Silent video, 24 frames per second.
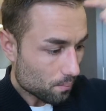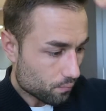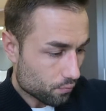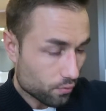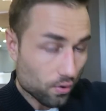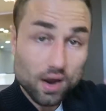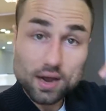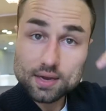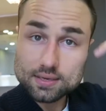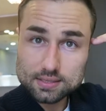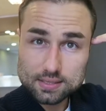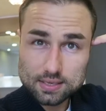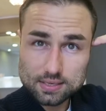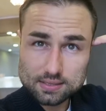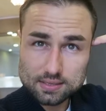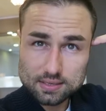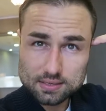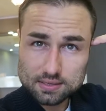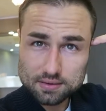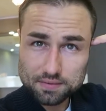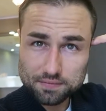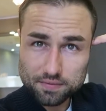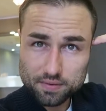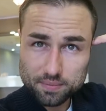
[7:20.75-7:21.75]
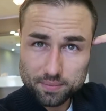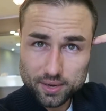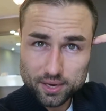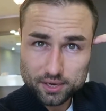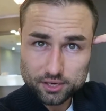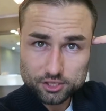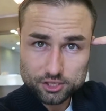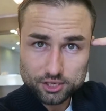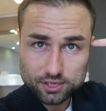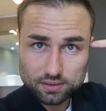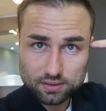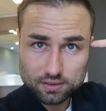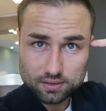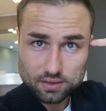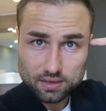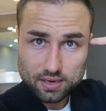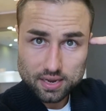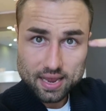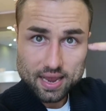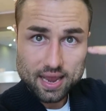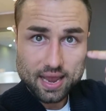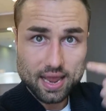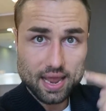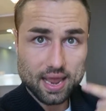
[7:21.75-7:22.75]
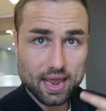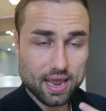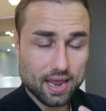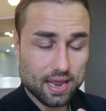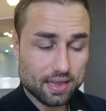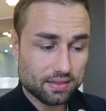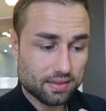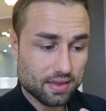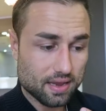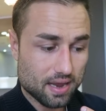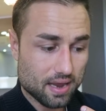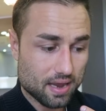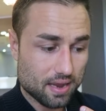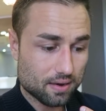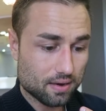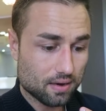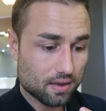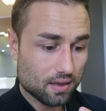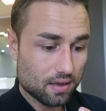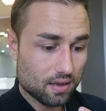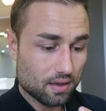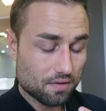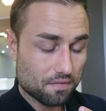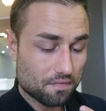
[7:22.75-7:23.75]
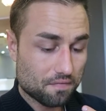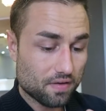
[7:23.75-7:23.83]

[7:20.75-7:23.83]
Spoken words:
process this information, and then